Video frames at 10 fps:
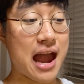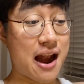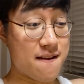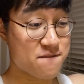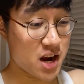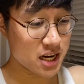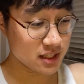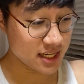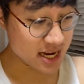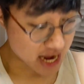And it
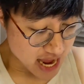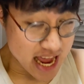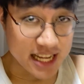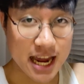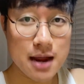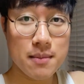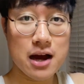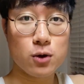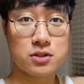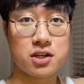finally came
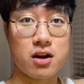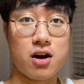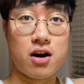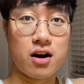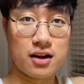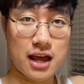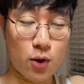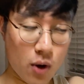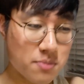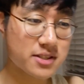out on a
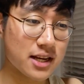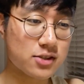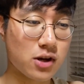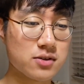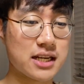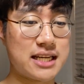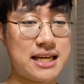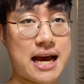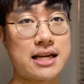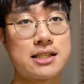website, so I was like,
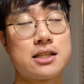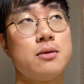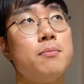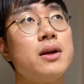yes.